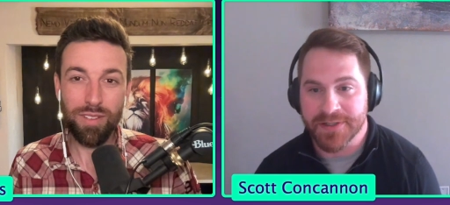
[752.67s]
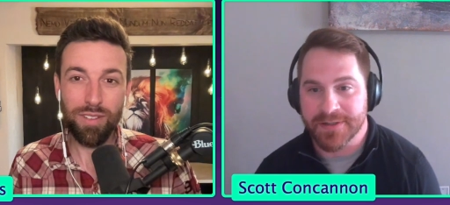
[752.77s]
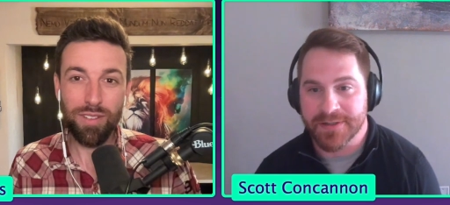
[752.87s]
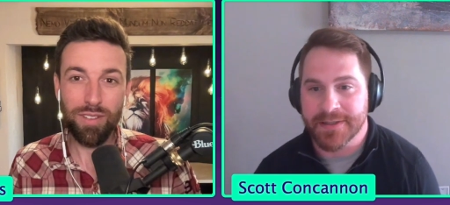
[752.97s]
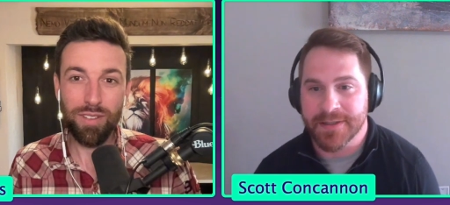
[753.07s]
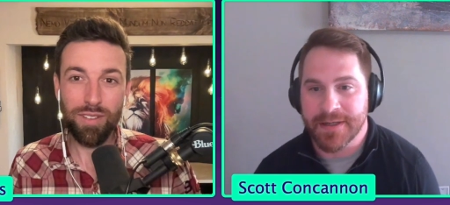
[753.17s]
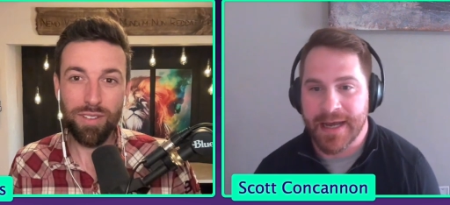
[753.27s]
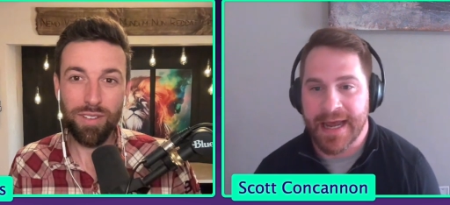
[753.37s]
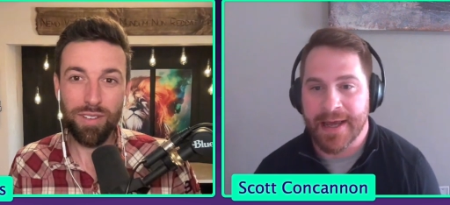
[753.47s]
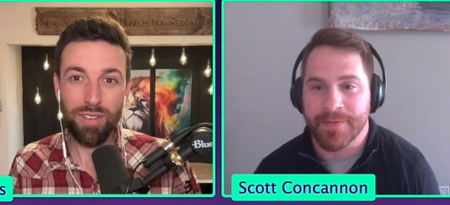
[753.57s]

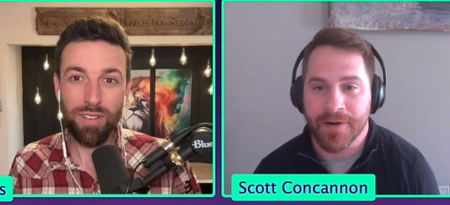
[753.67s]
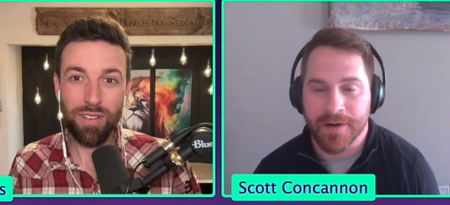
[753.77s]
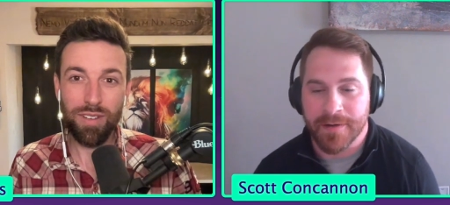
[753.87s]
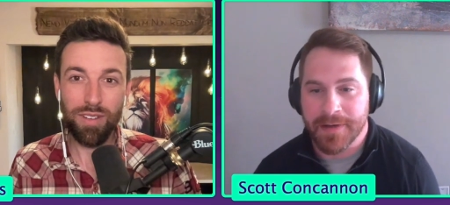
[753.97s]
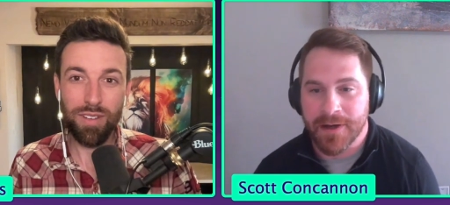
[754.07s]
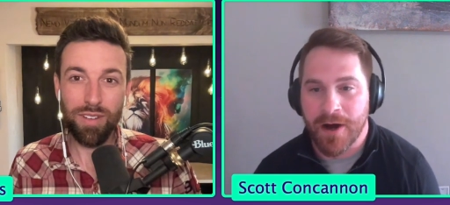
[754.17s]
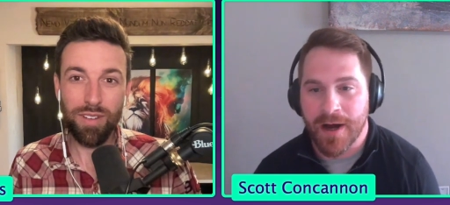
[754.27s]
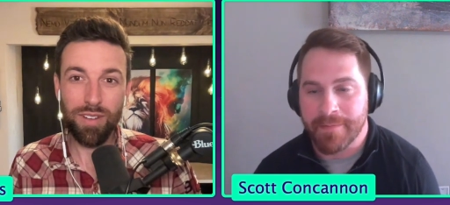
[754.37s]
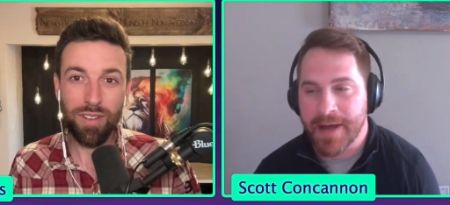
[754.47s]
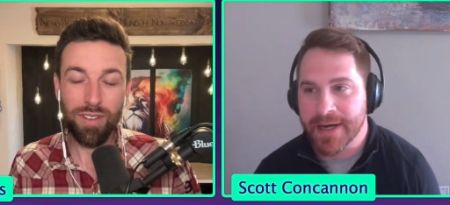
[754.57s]
Speaker 1: pre-selected, and they're going to be
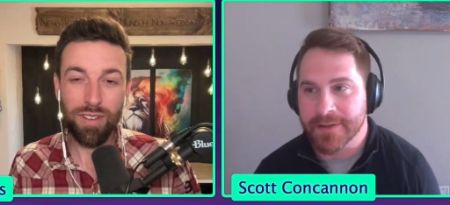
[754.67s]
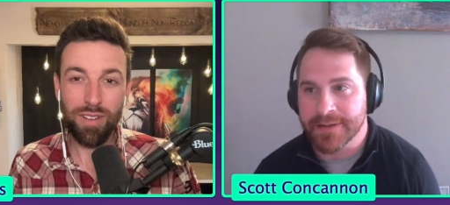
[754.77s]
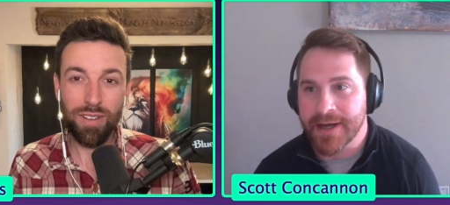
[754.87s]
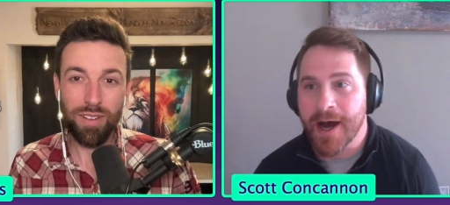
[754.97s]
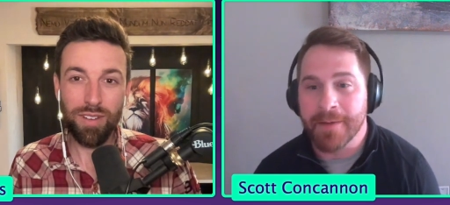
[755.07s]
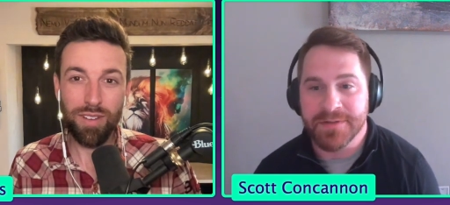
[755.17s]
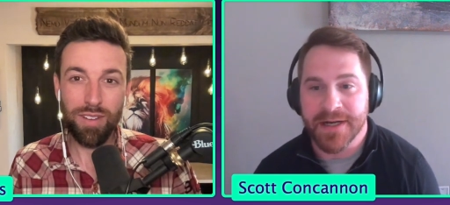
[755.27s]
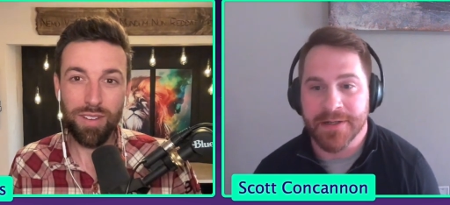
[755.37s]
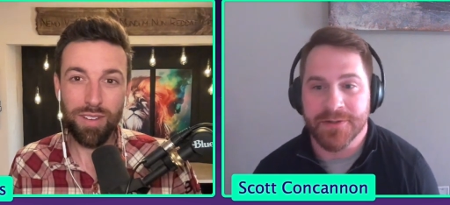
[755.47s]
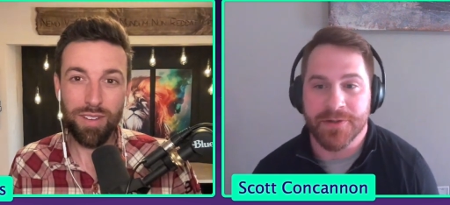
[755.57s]
automatically
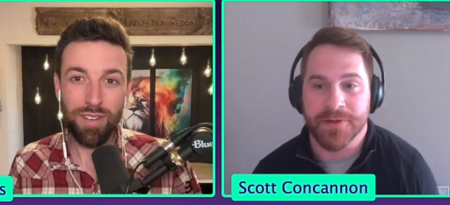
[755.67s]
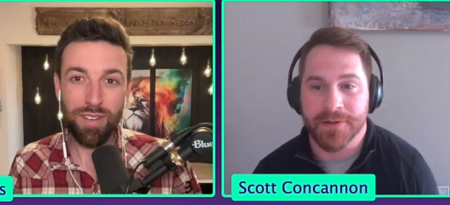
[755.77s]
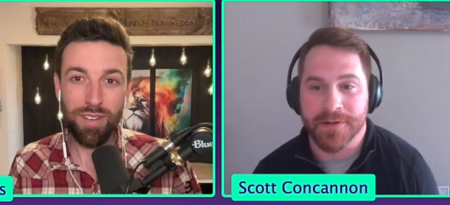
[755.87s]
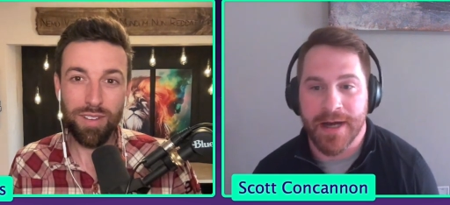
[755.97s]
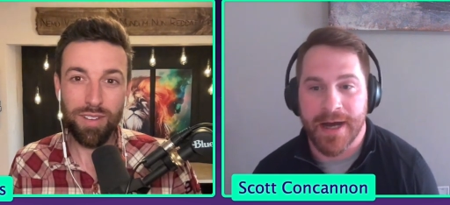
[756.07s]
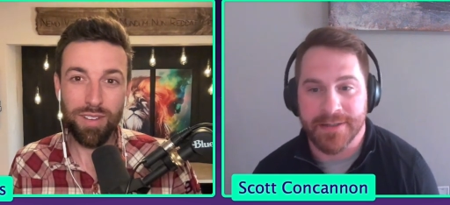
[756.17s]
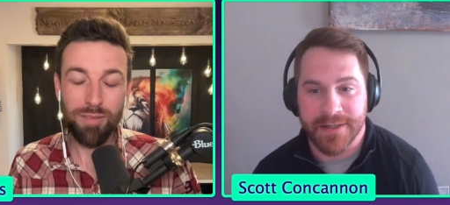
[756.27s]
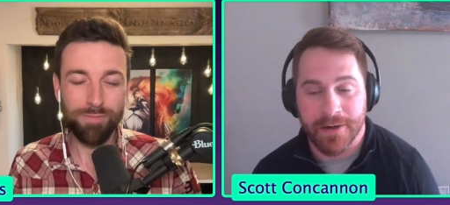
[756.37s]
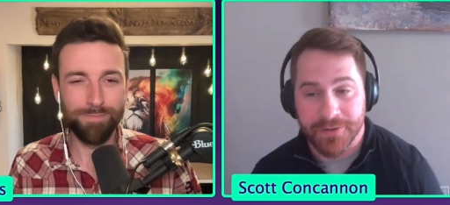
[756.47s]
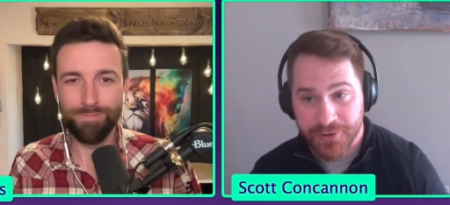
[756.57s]
updated to your
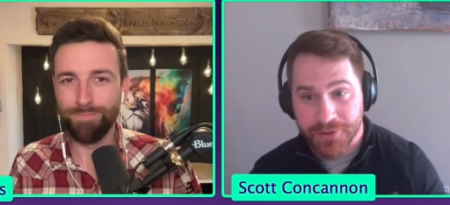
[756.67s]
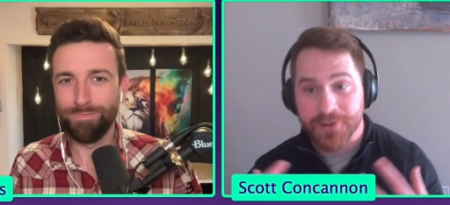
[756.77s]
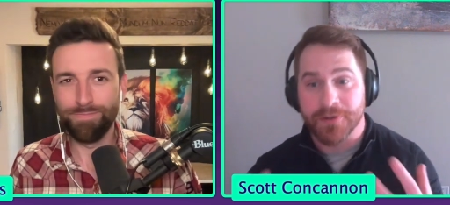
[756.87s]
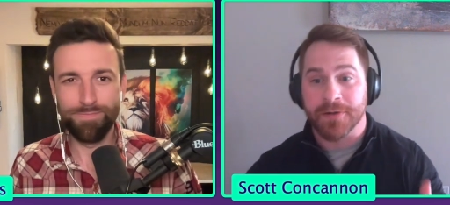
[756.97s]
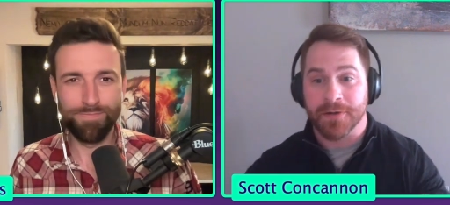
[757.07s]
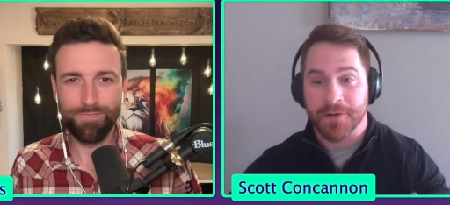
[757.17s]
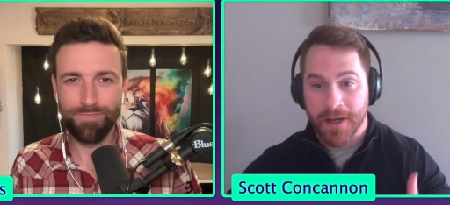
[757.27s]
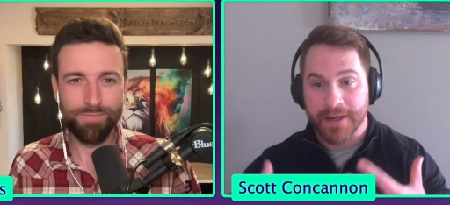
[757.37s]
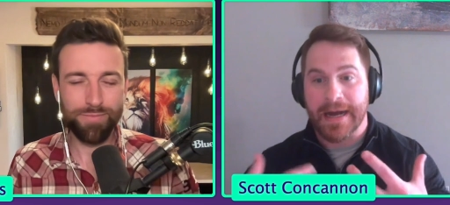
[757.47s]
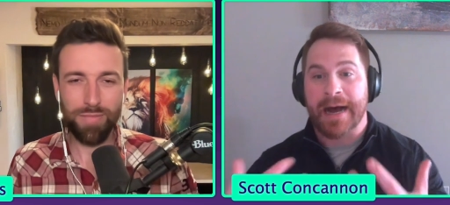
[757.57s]
content or to your
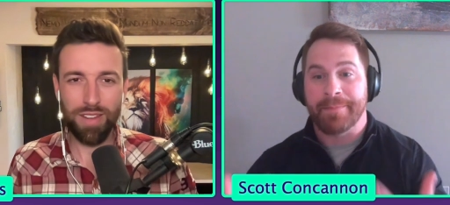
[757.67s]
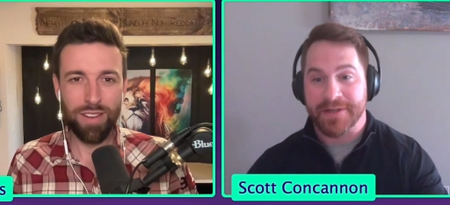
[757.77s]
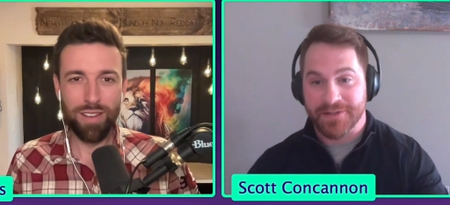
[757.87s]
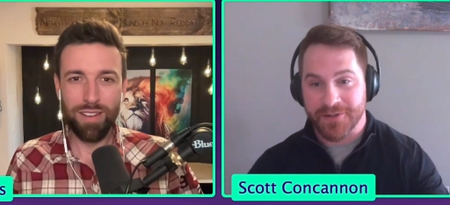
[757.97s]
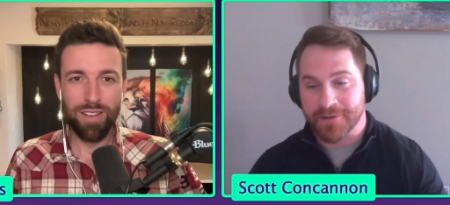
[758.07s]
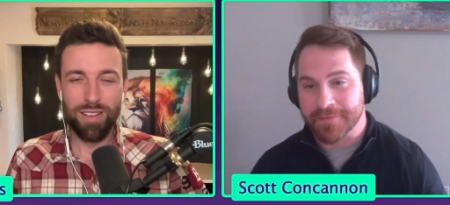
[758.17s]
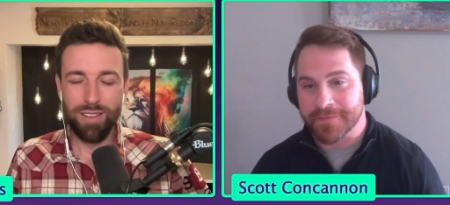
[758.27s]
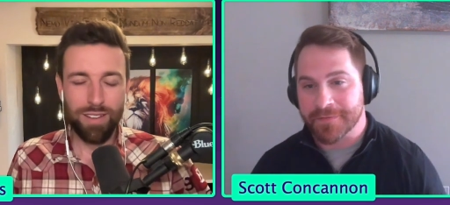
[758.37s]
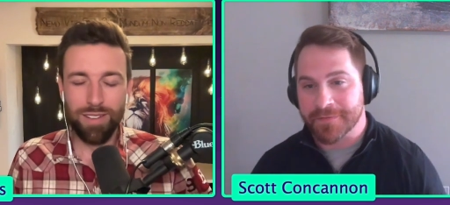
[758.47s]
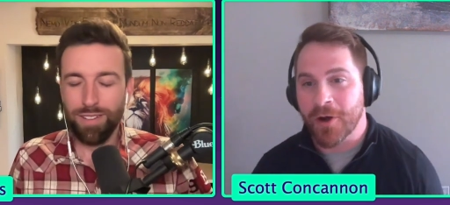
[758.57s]
copy, to your
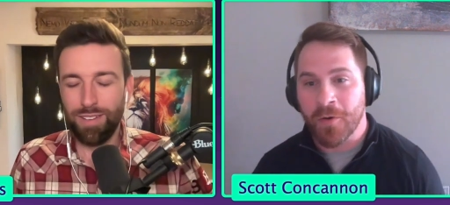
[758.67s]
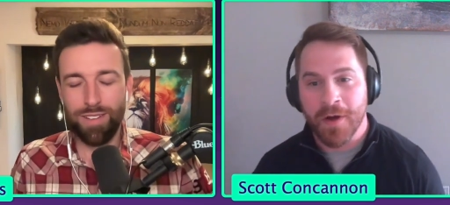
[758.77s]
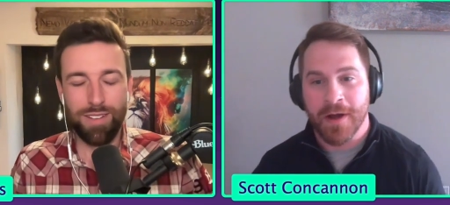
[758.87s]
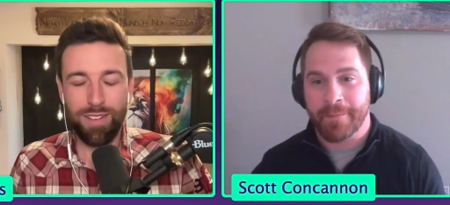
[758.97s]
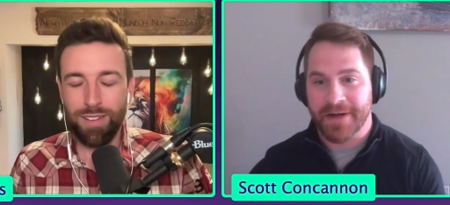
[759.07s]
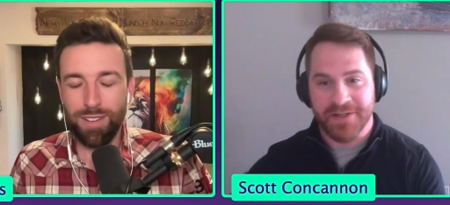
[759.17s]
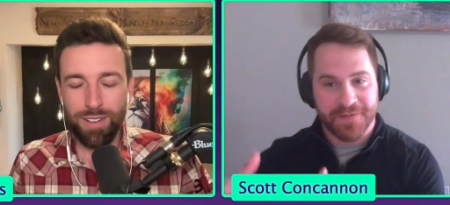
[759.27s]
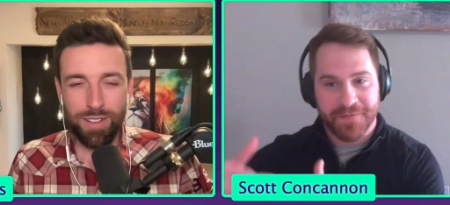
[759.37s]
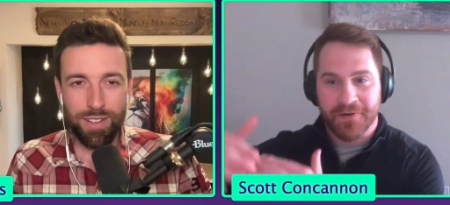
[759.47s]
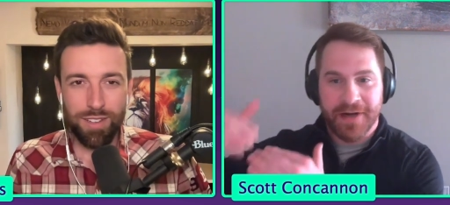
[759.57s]
flow by
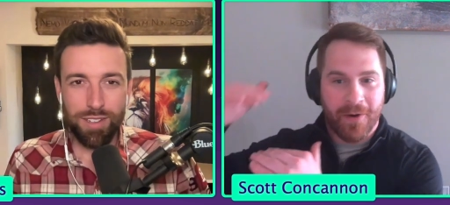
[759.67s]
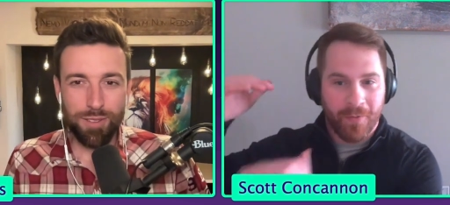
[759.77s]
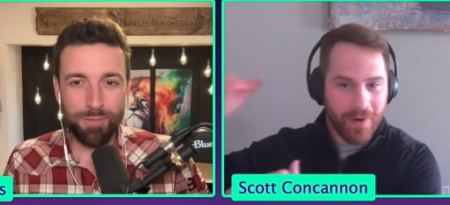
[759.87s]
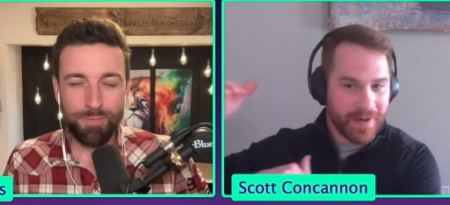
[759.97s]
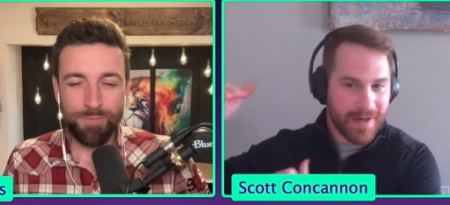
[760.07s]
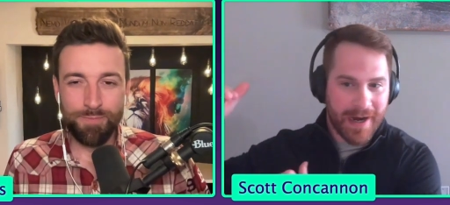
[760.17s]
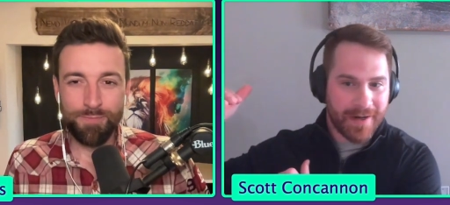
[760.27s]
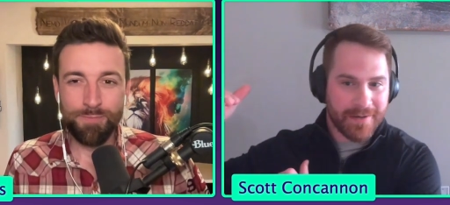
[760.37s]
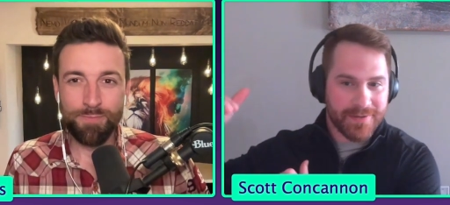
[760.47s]
just filling out one doc.